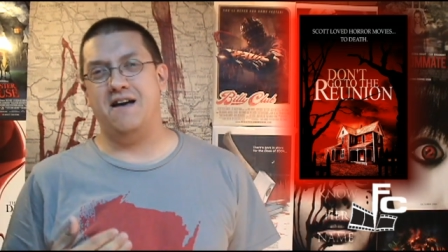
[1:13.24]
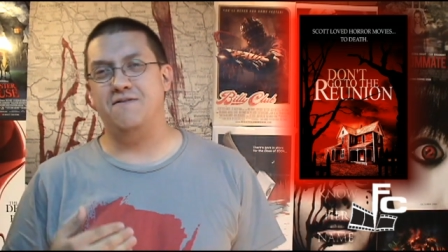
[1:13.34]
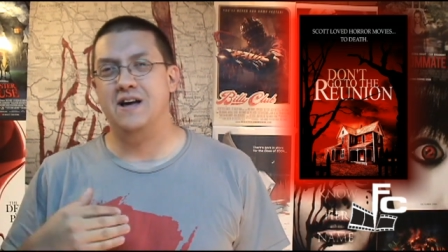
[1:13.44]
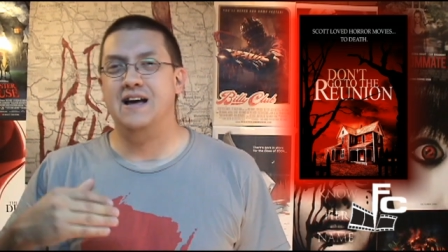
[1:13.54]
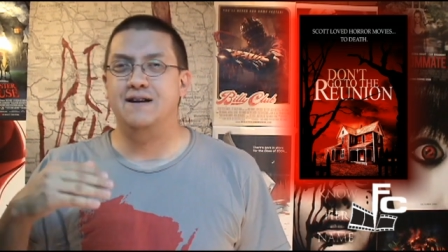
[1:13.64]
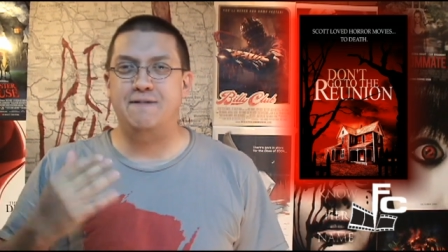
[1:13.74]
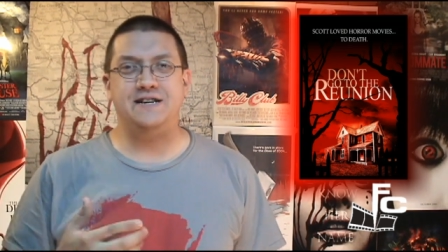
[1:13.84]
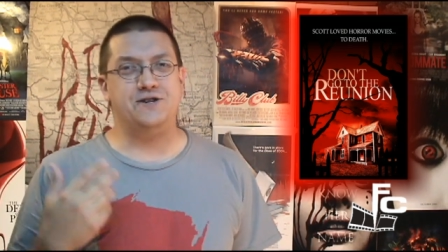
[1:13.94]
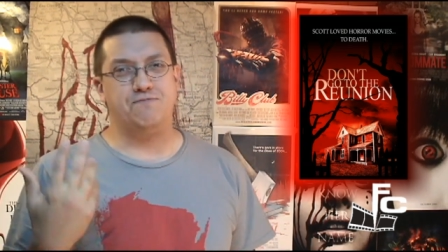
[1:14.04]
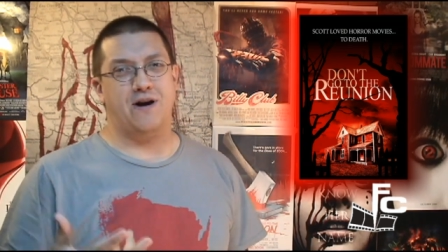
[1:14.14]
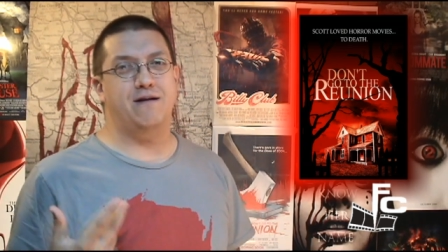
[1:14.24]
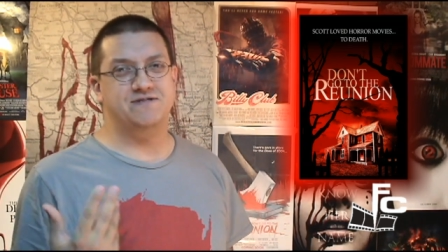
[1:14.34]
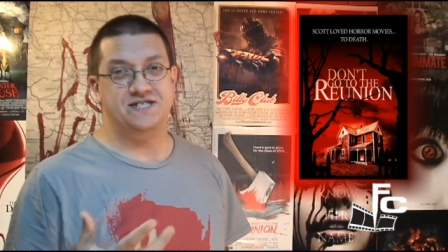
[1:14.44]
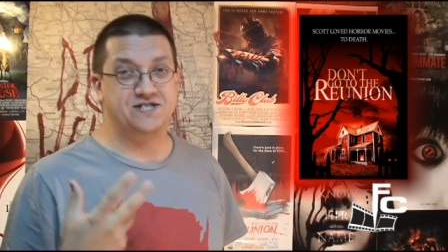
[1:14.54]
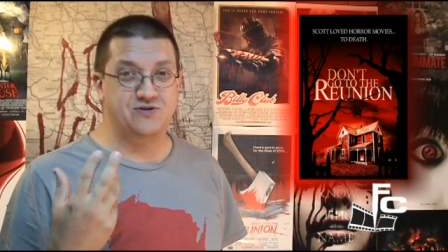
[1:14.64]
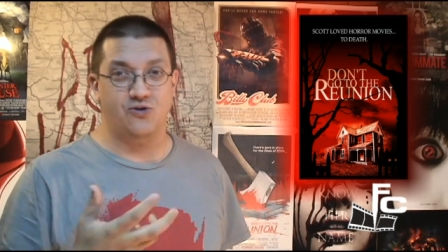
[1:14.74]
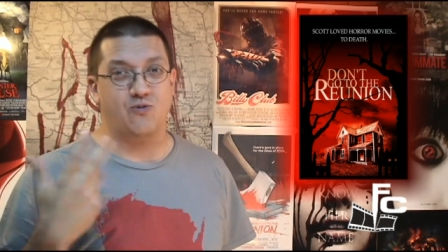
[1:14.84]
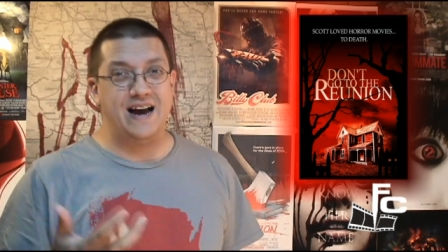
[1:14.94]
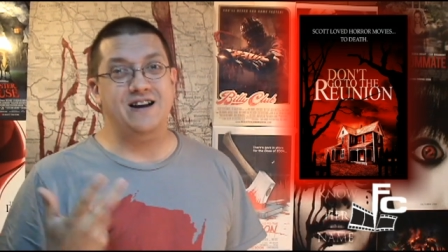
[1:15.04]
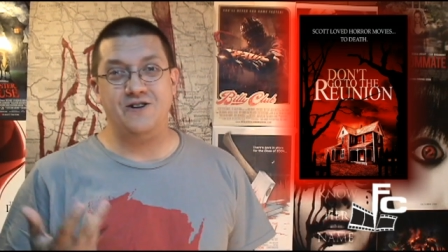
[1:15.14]
have major problems in school
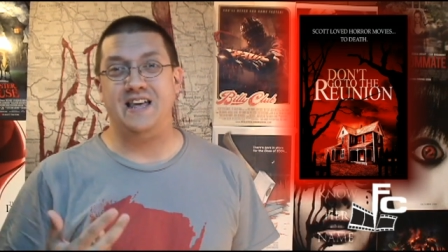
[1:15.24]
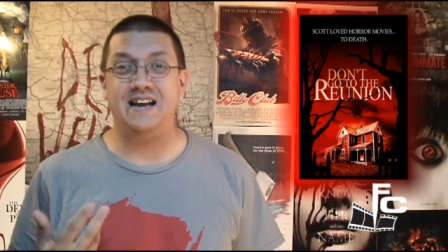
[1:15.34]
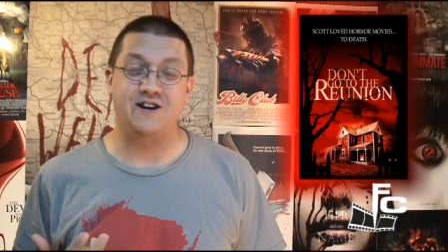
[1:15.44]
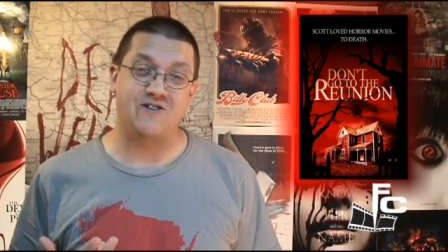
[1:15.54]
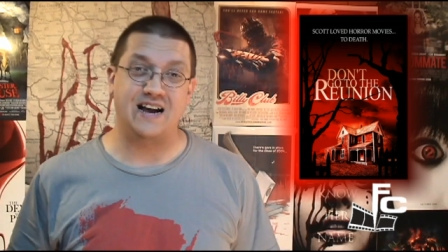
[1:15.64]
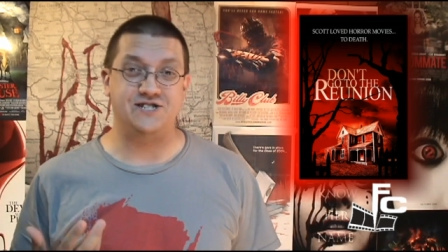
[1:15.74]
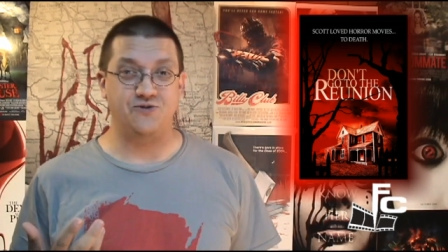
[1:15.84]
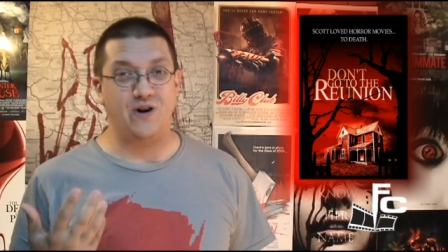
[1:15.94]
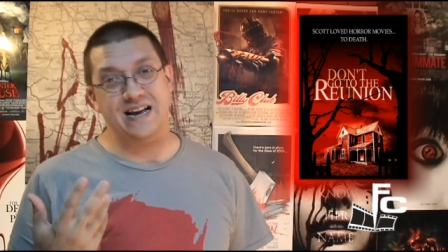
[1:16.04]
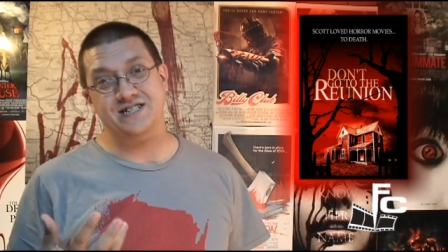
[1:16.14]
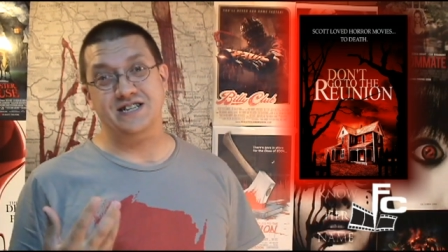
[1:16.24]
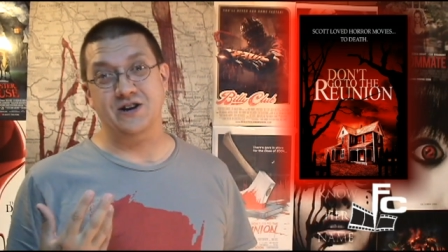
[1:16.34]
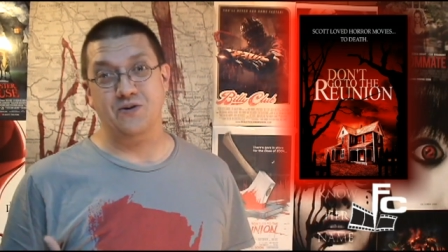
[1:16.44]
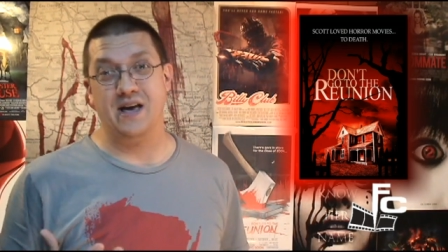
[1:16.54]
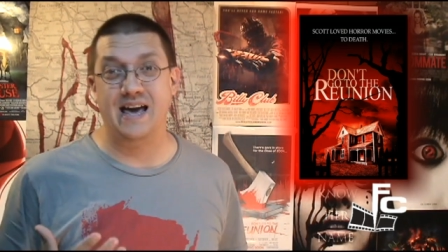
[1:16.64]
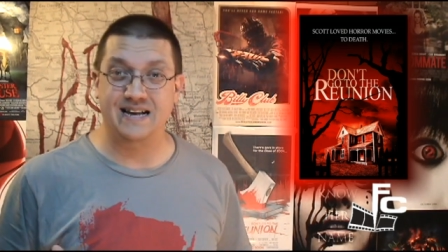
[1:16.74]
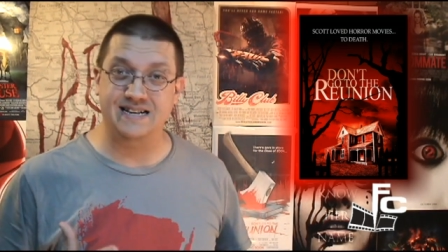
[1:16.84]
right near the end of graduation, okay?